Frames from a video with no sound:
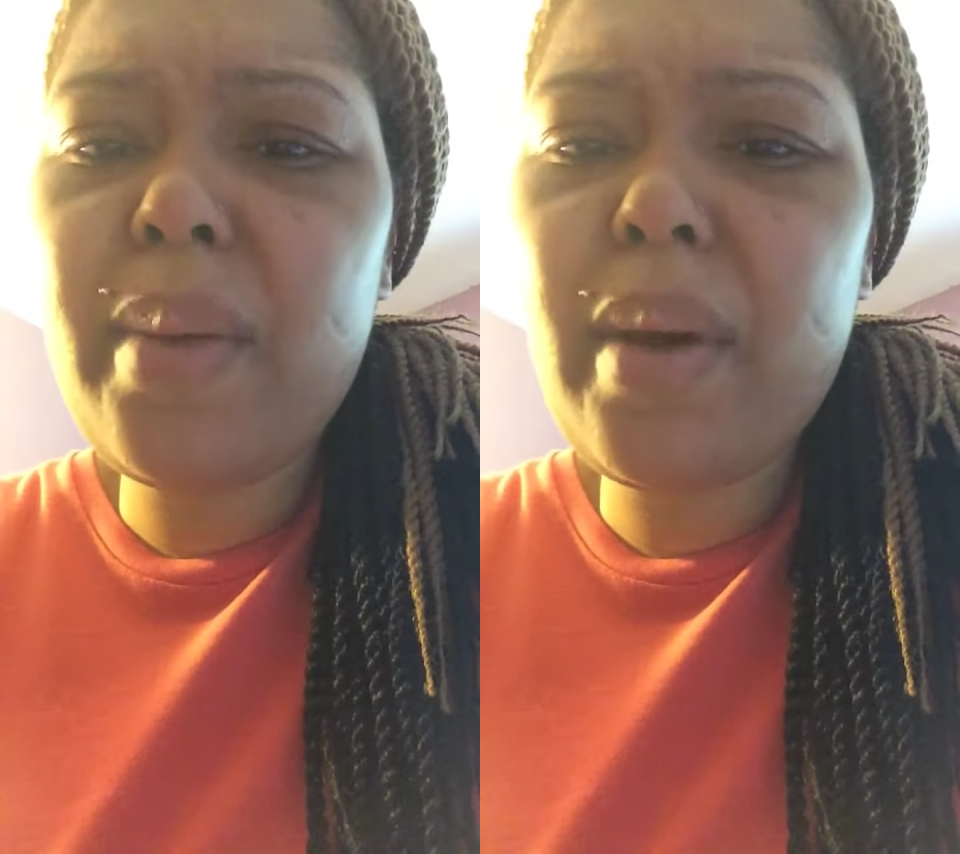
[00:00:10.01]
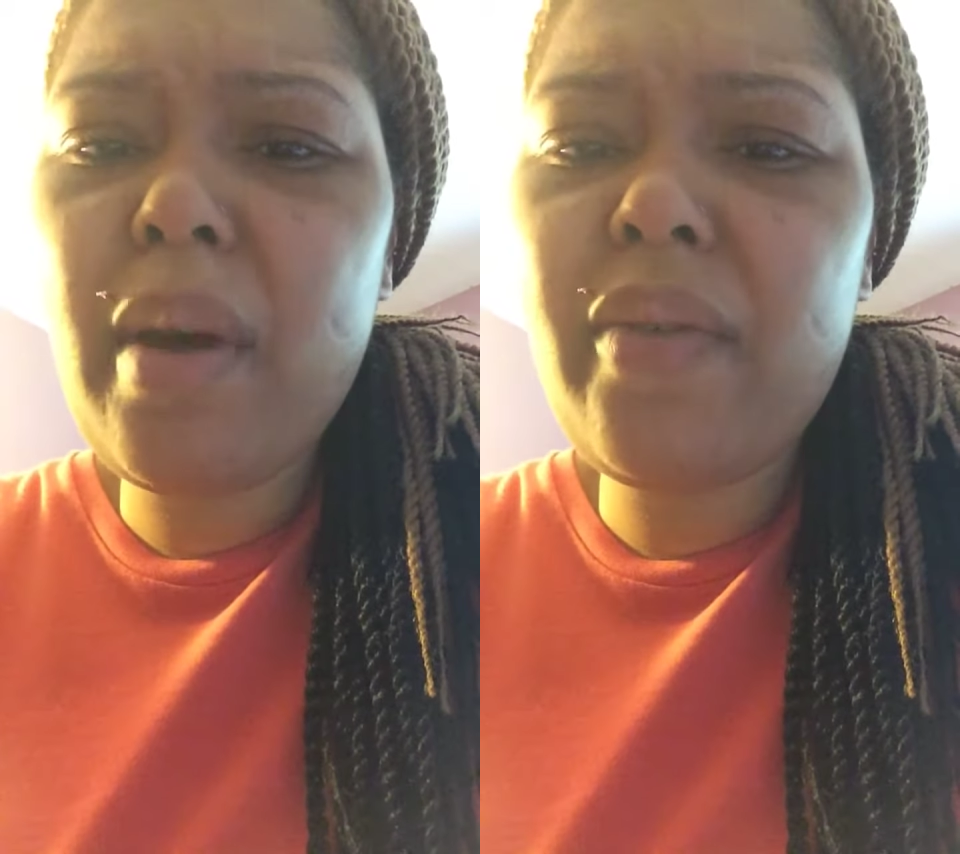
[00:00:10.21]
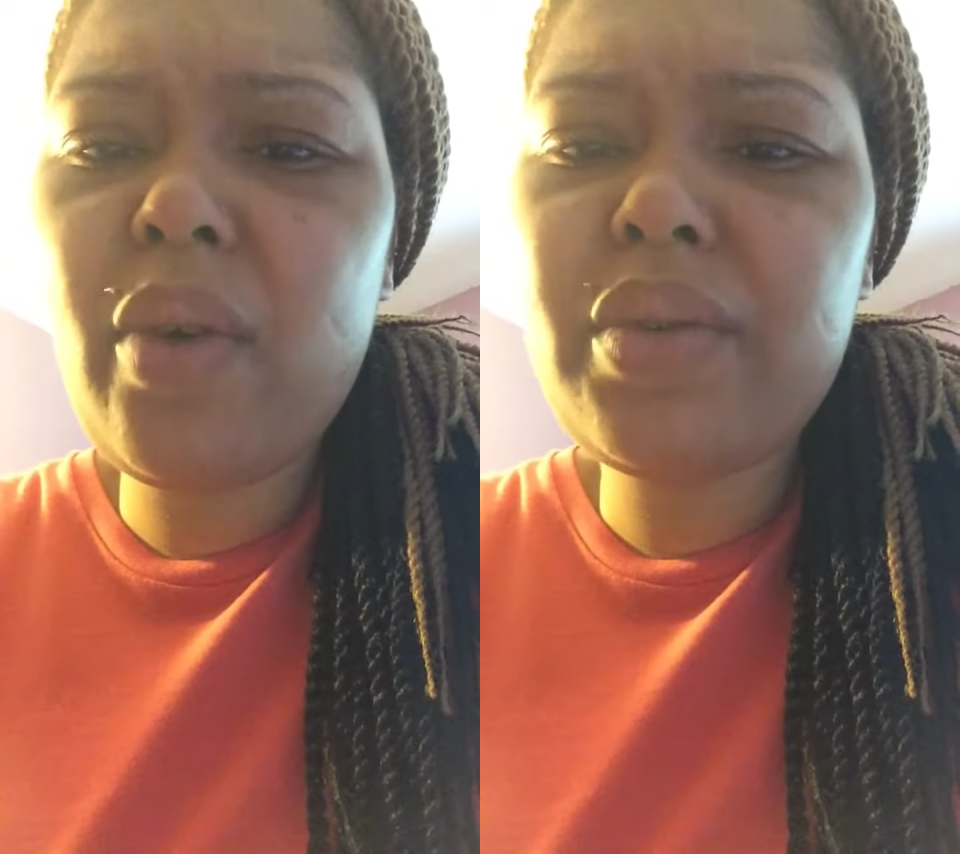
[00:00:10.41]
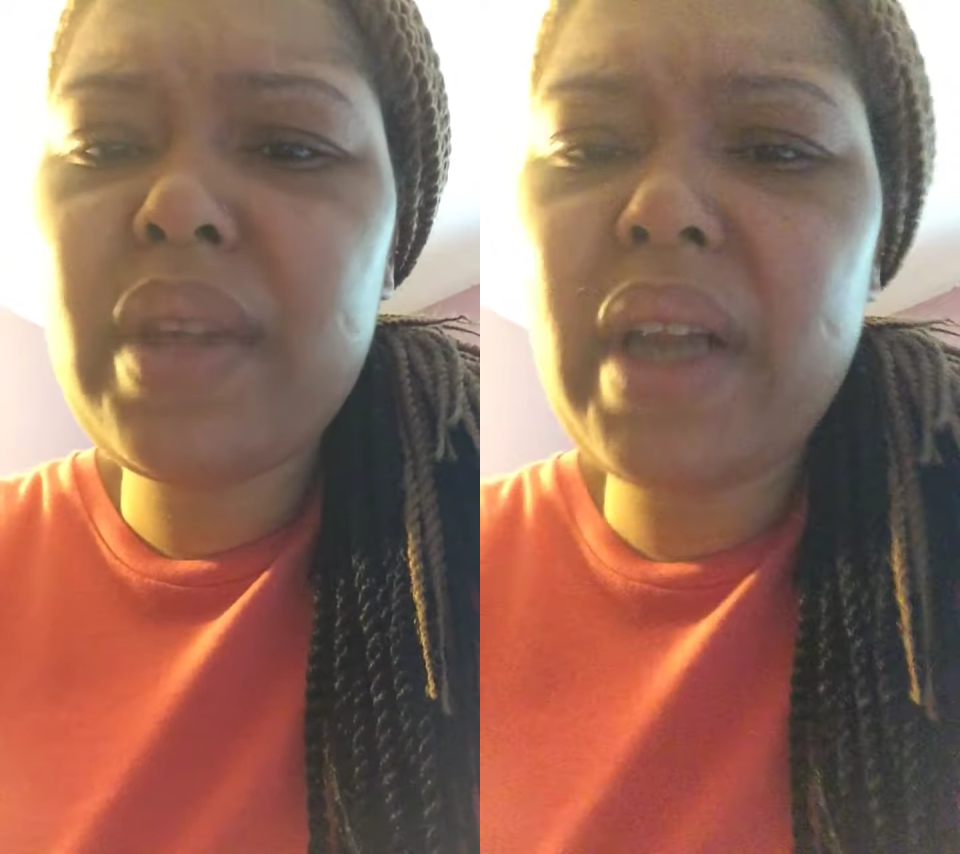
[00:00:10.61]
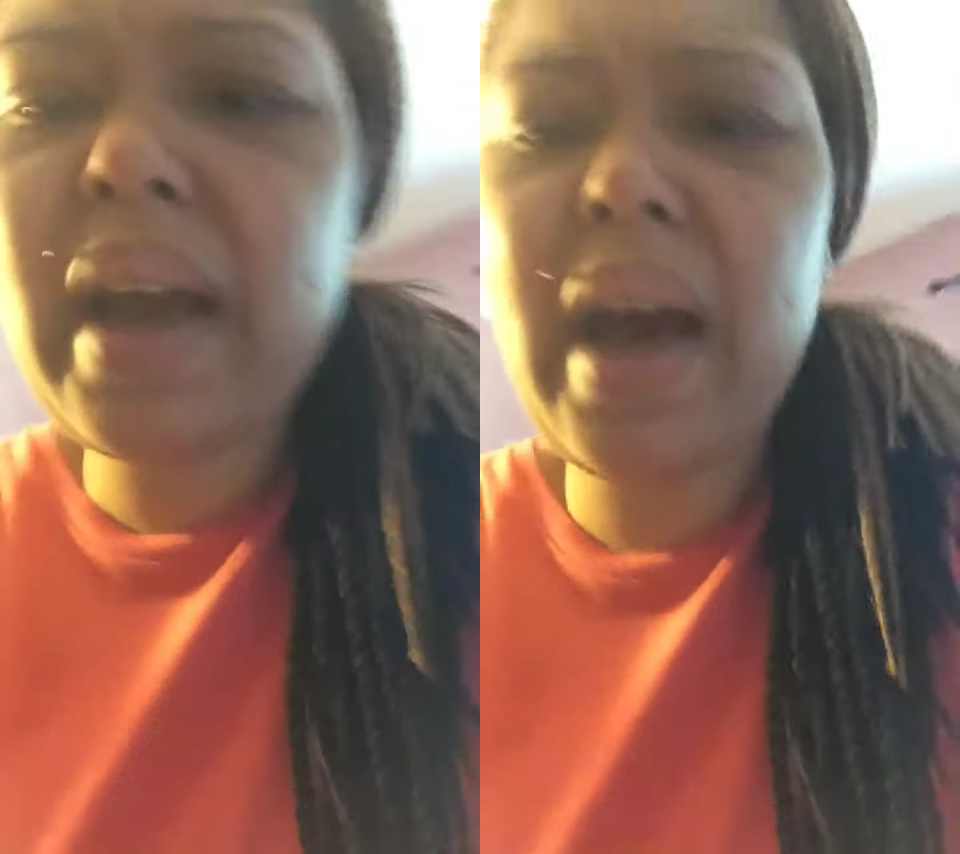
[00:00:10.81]
about my phone
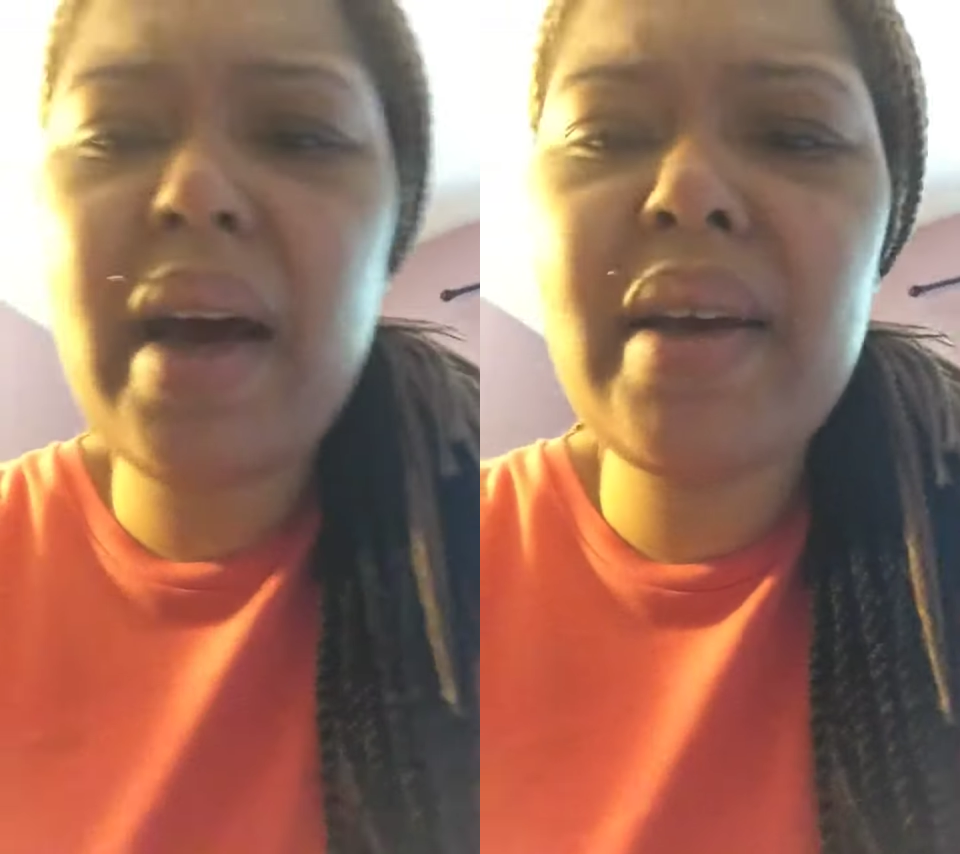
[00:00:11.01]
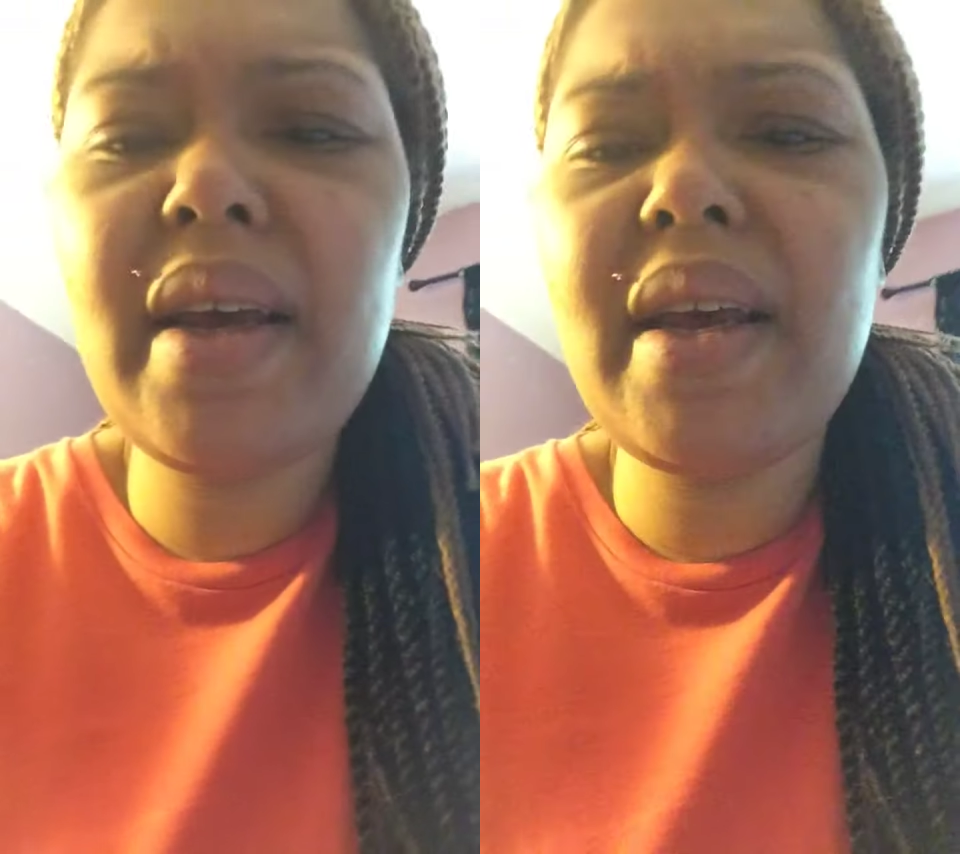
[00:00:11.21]
that I got,